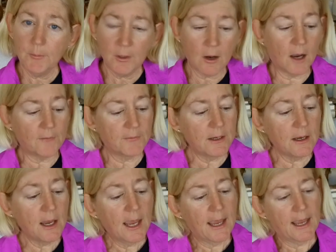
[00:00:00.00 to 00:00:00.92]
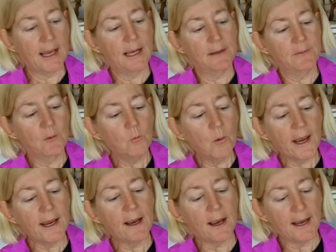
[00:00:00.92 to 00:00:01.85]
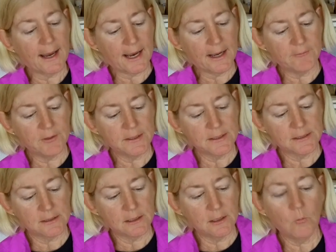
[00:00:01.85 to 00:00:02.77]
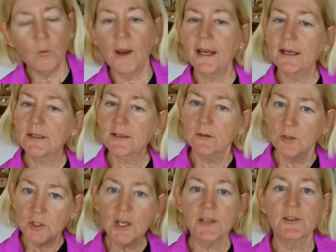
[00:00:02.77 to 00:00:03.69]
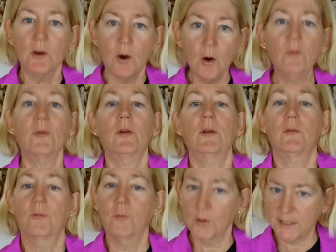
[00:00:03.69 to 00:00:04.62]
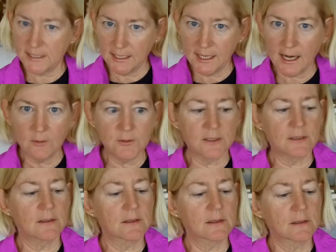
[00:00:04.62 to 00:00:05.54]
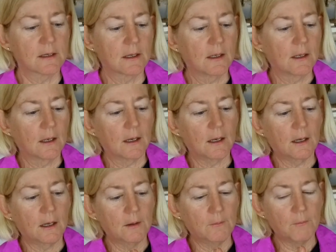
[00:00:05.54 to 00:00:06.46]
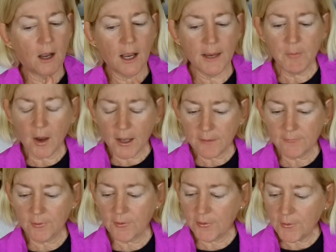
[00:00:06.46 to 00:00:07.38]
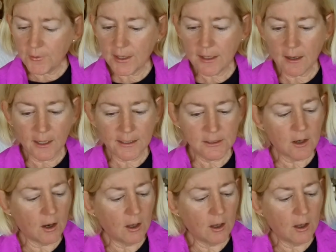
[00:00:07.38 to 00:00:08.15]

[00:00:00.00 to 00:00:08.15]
of coffee, and the way I have it, it weighs just over 14 ounces. I bought it for $39,